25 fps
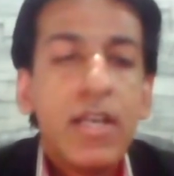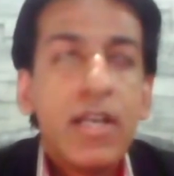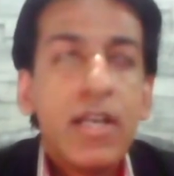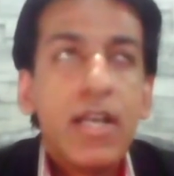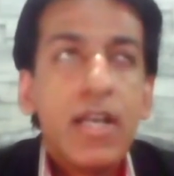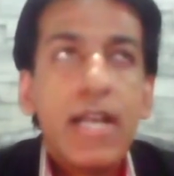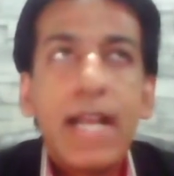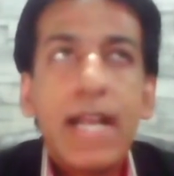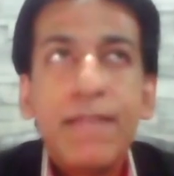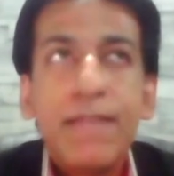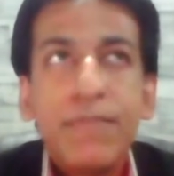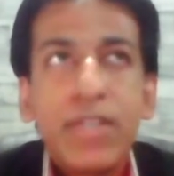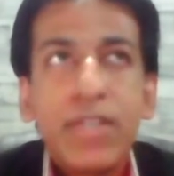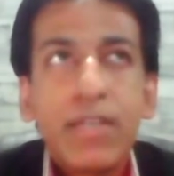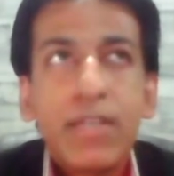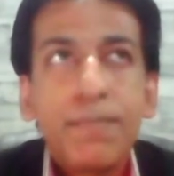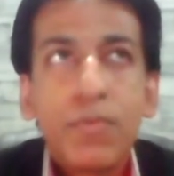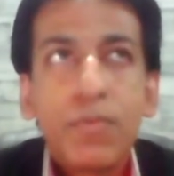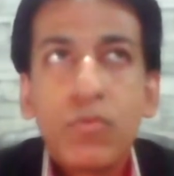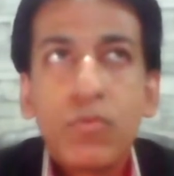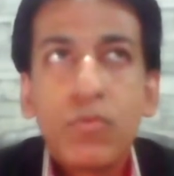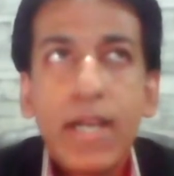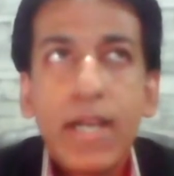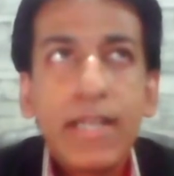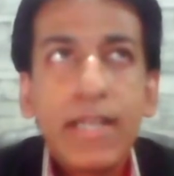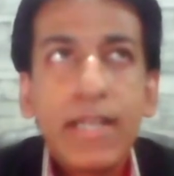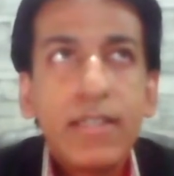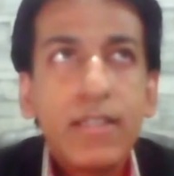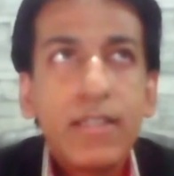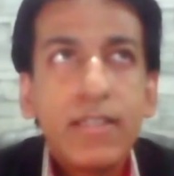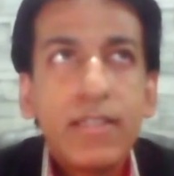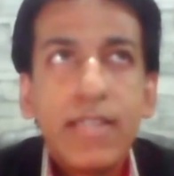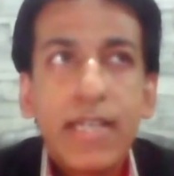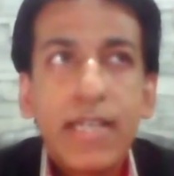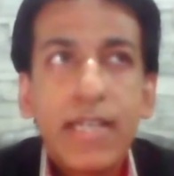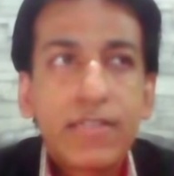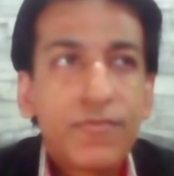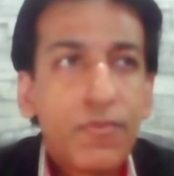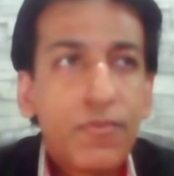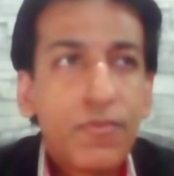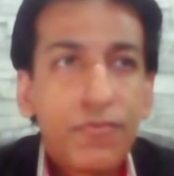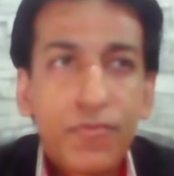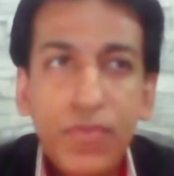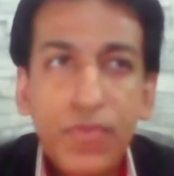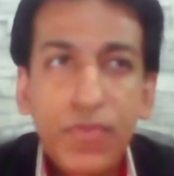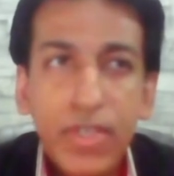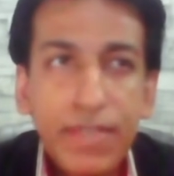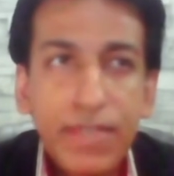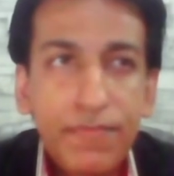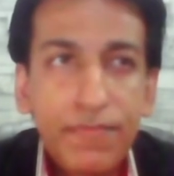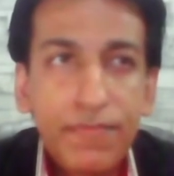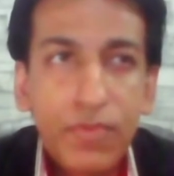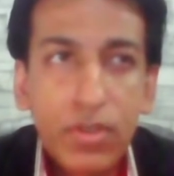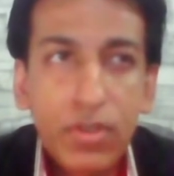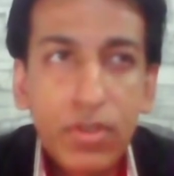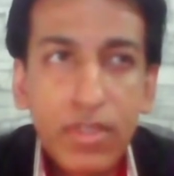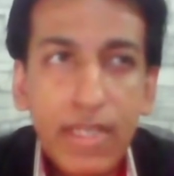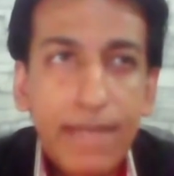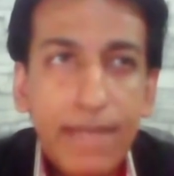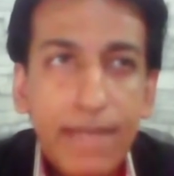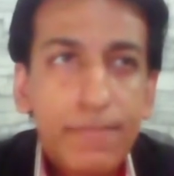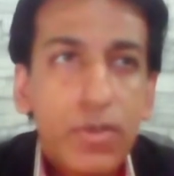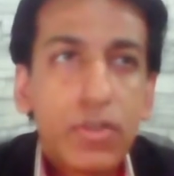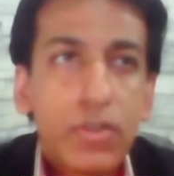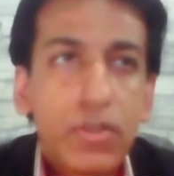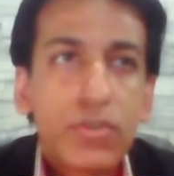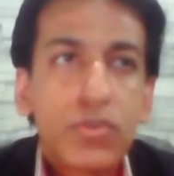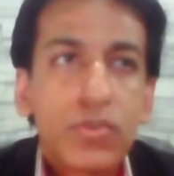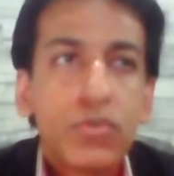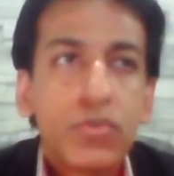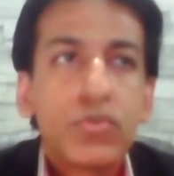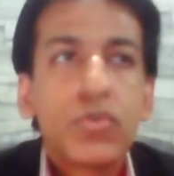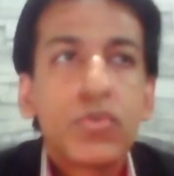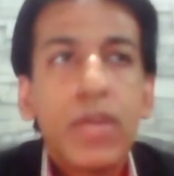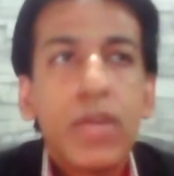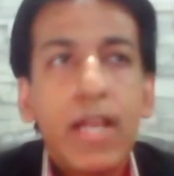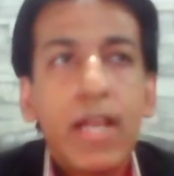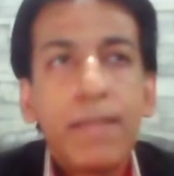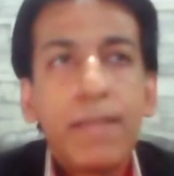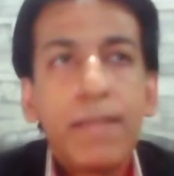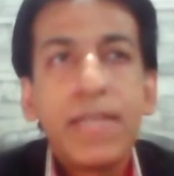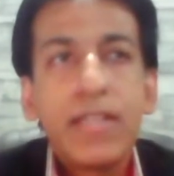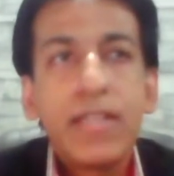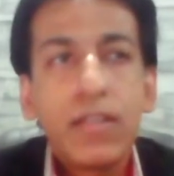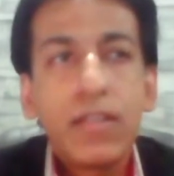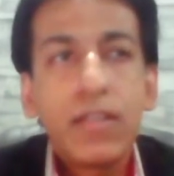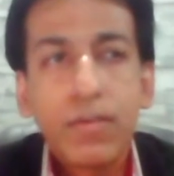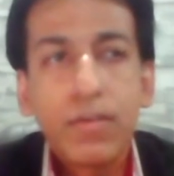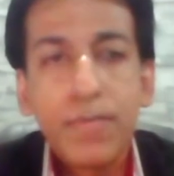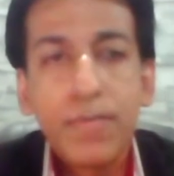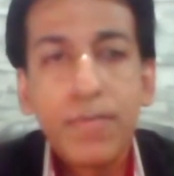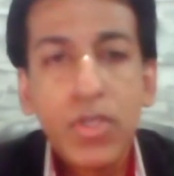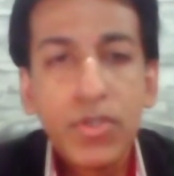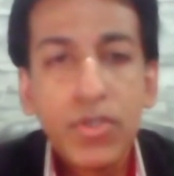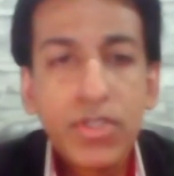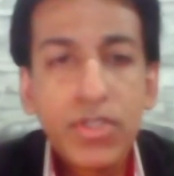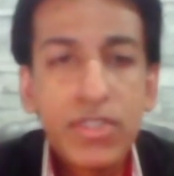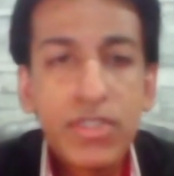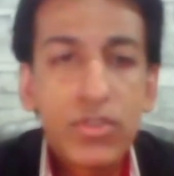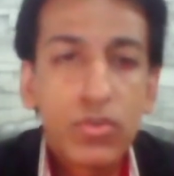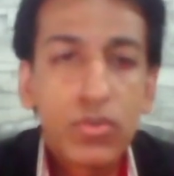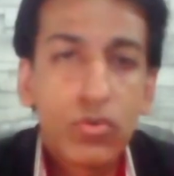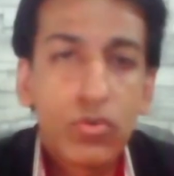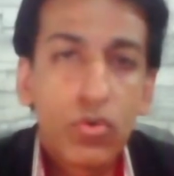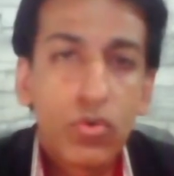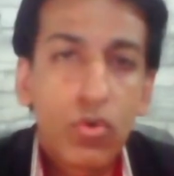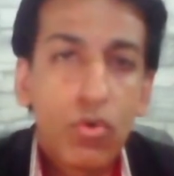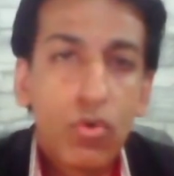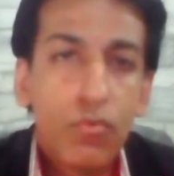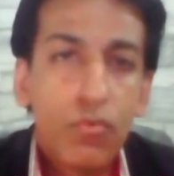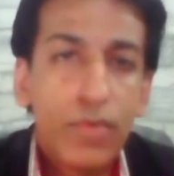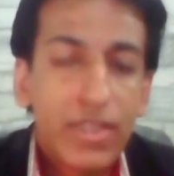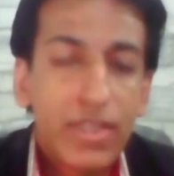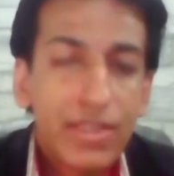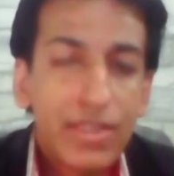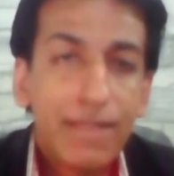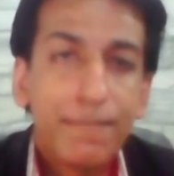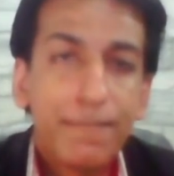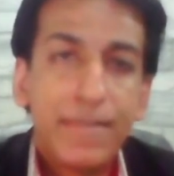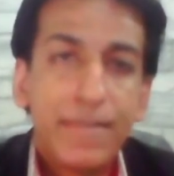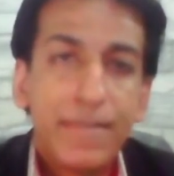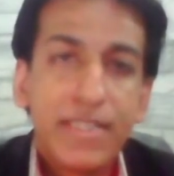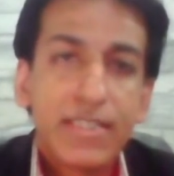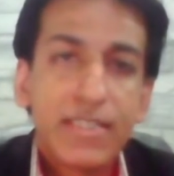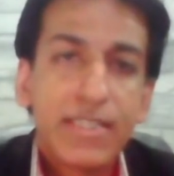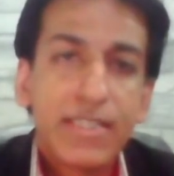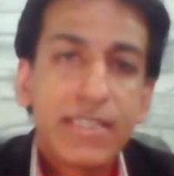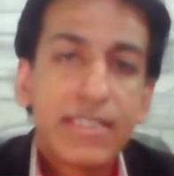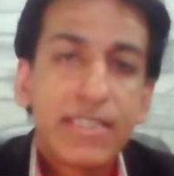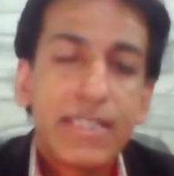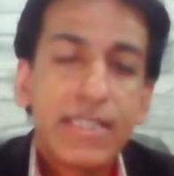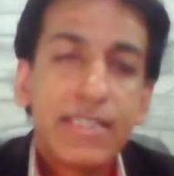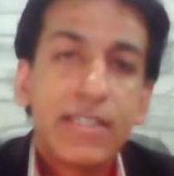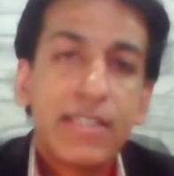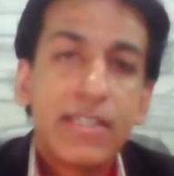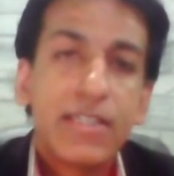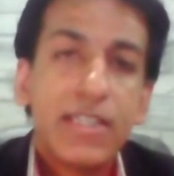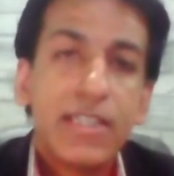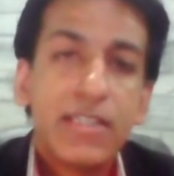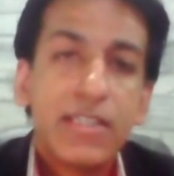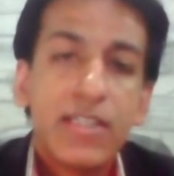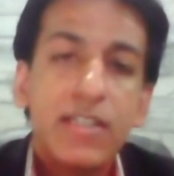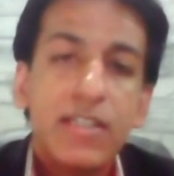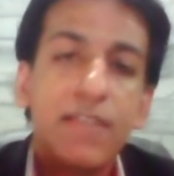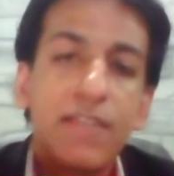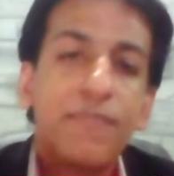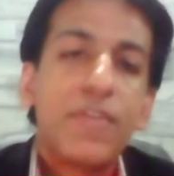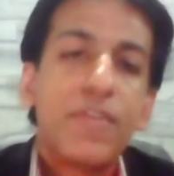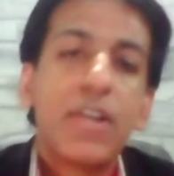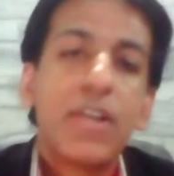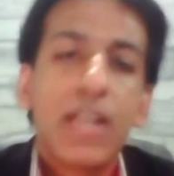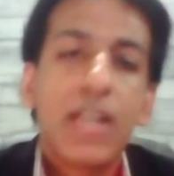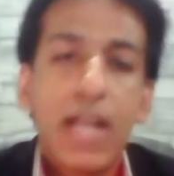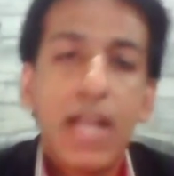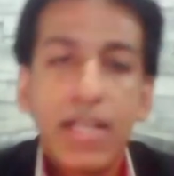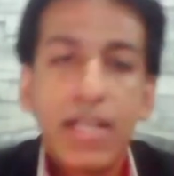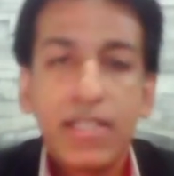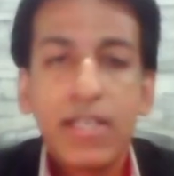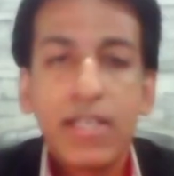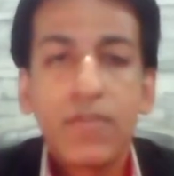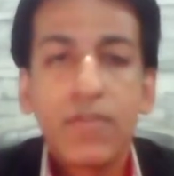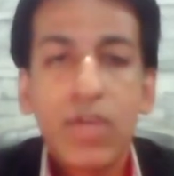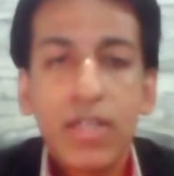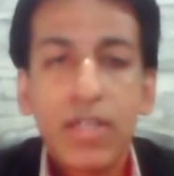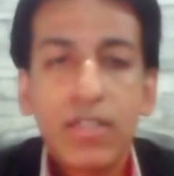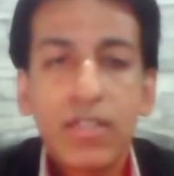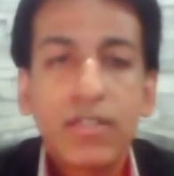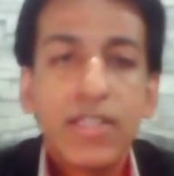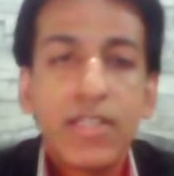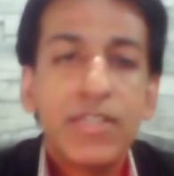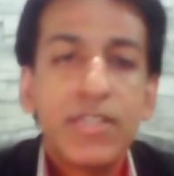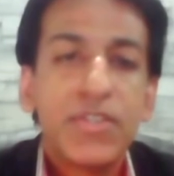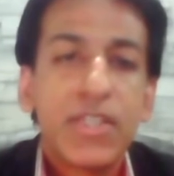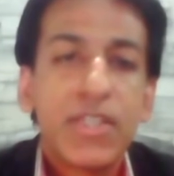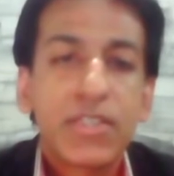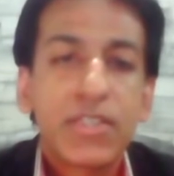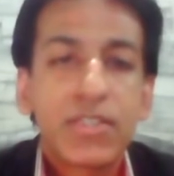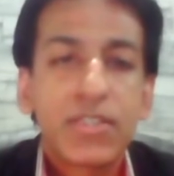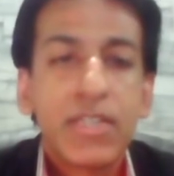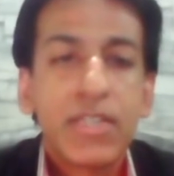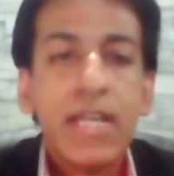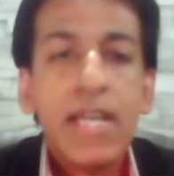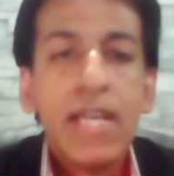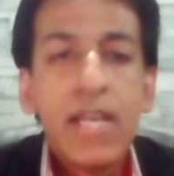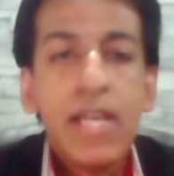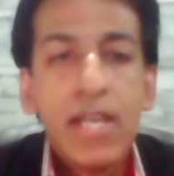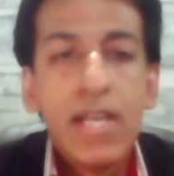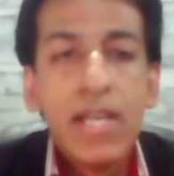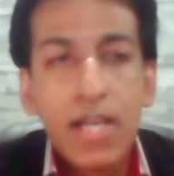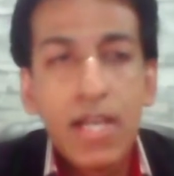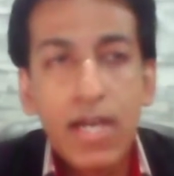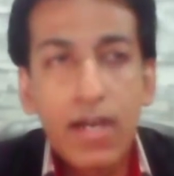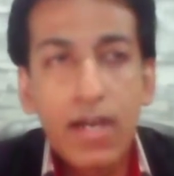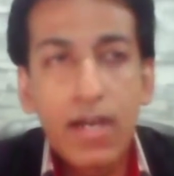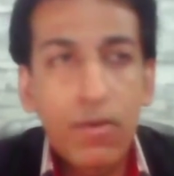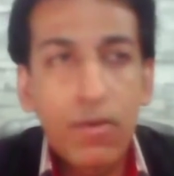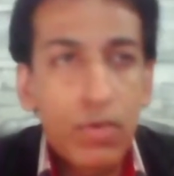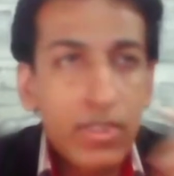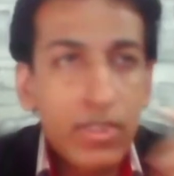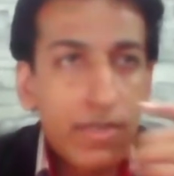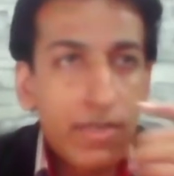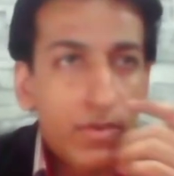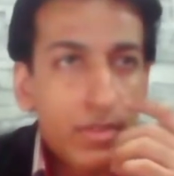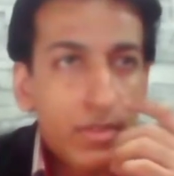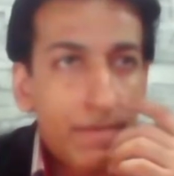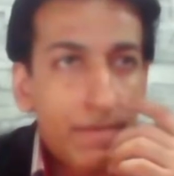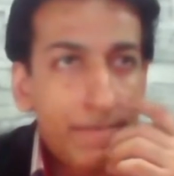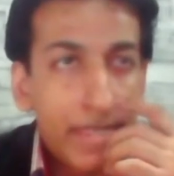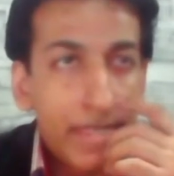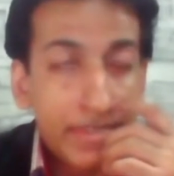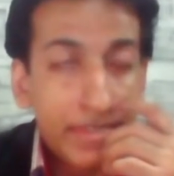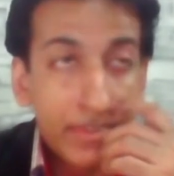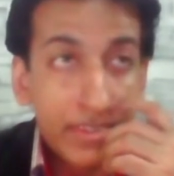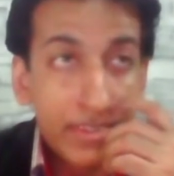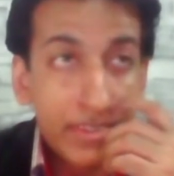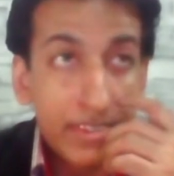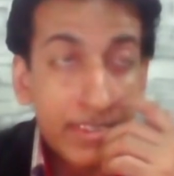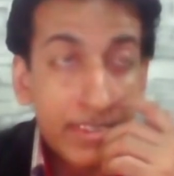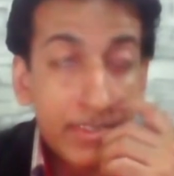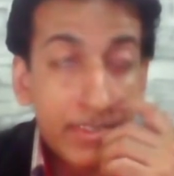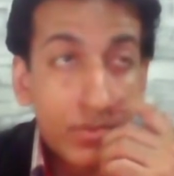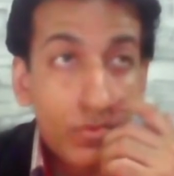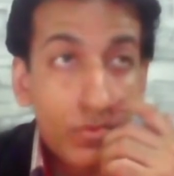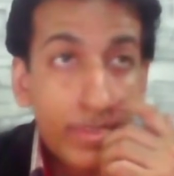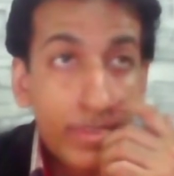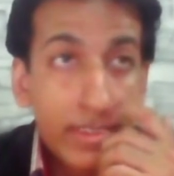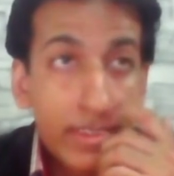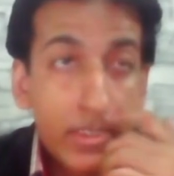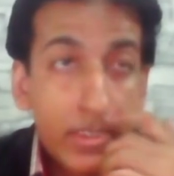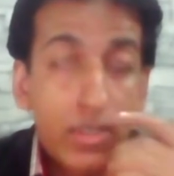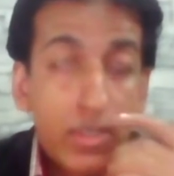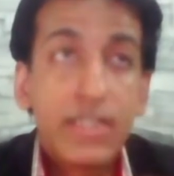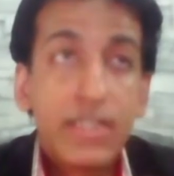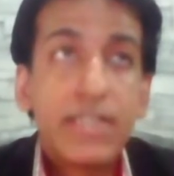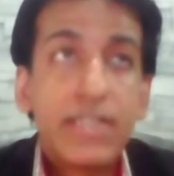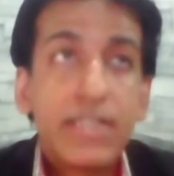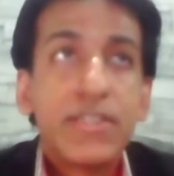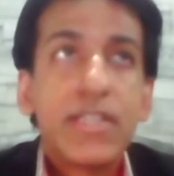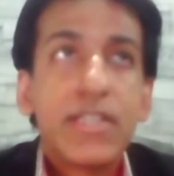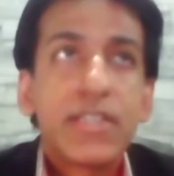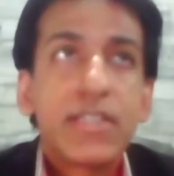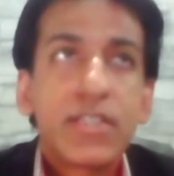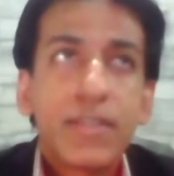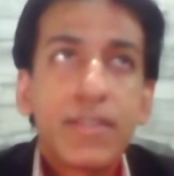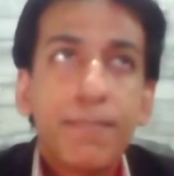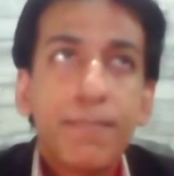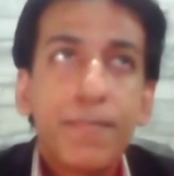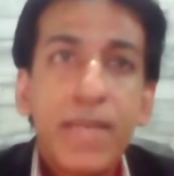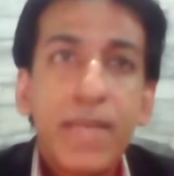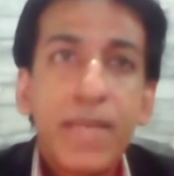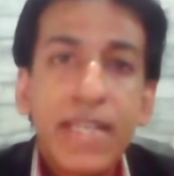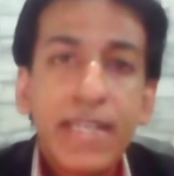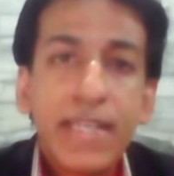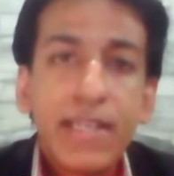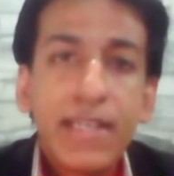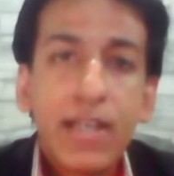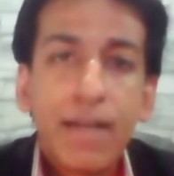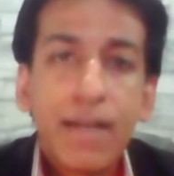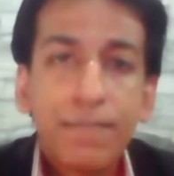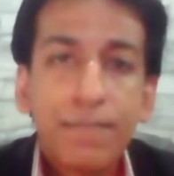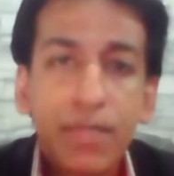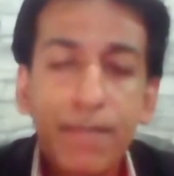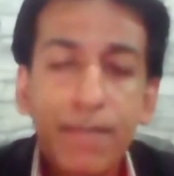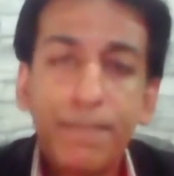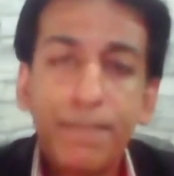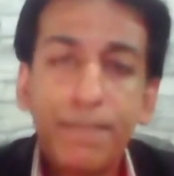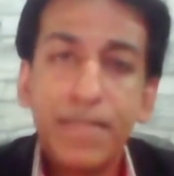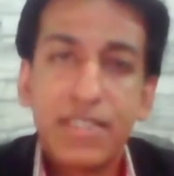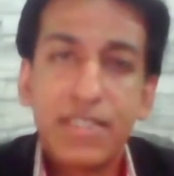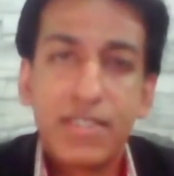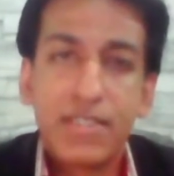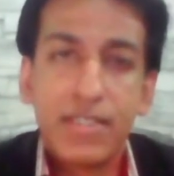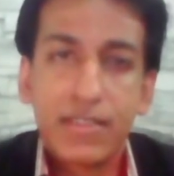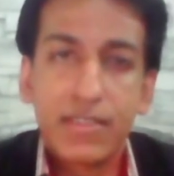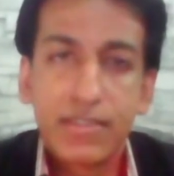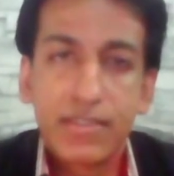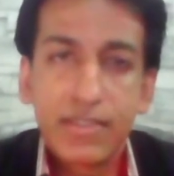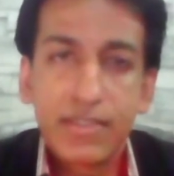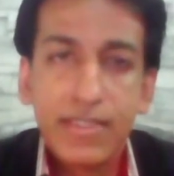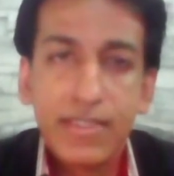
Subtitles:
and we can provide that for free for them also. So helping the community to grow with the business is a different idea, rather than just what our competitors are doing on, they're just bringing up the business.